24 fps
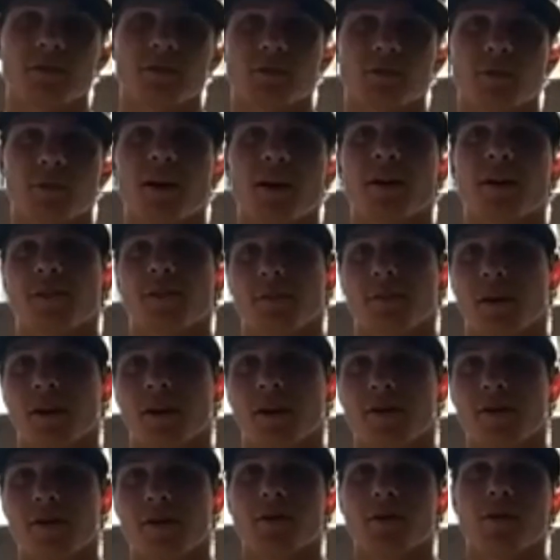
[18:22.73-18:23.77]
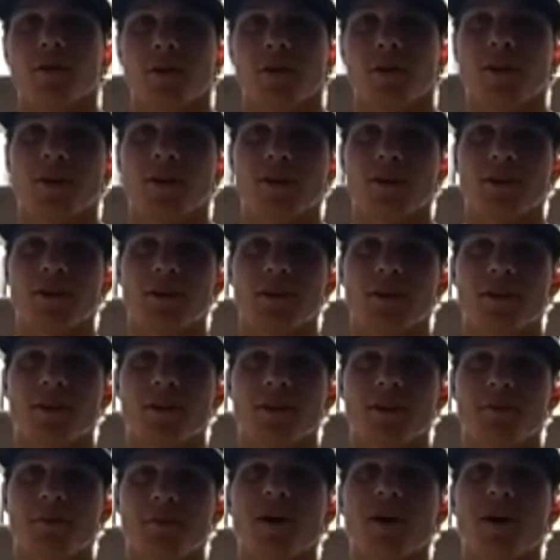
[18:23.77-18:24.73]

swagger, you might throw a little harder. But